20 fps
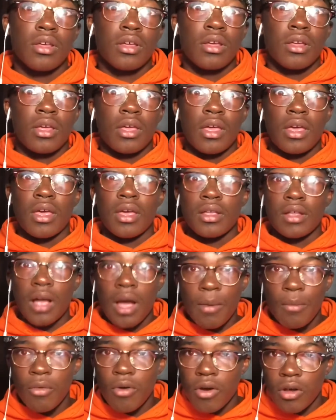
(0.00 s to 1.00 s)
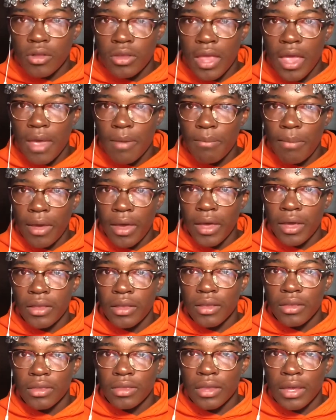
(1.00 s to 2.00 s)
And I'm on that bed
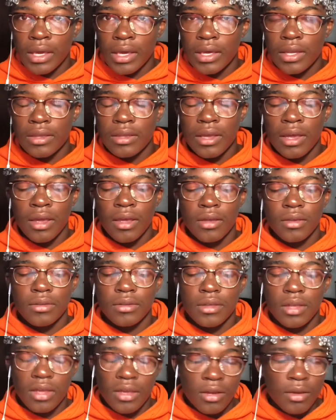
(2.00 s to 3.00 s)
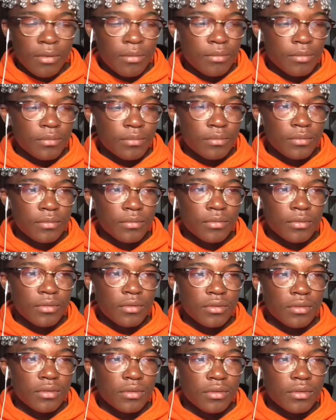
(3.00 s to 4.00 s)
thinking that, damn,
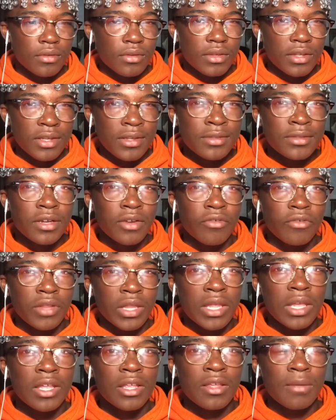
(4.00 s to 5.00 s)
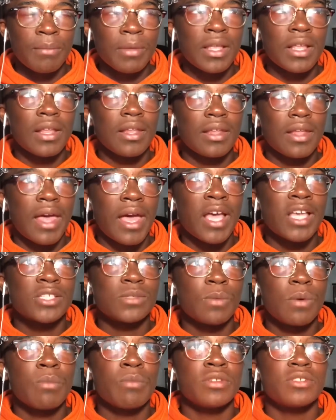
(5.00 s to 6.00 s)
these are really going to be the last
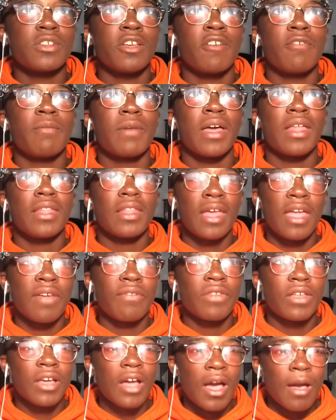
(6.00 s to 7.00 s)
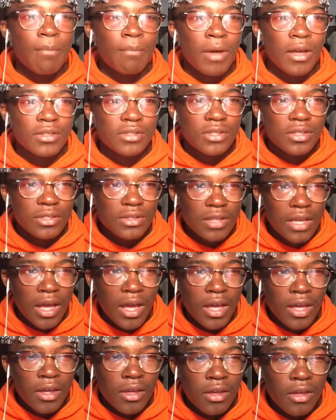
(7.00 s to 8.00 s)
moments of my life. Like, I'm about to
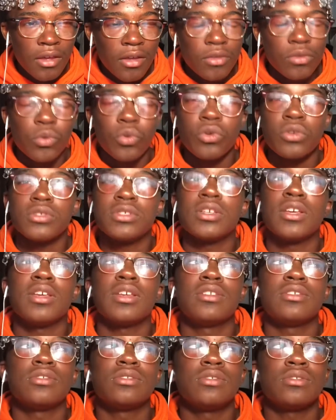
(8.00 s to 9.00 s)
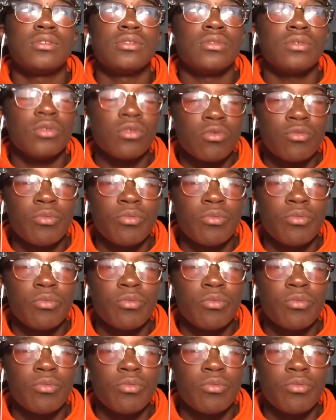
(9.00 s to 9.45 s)
die doing something stupid.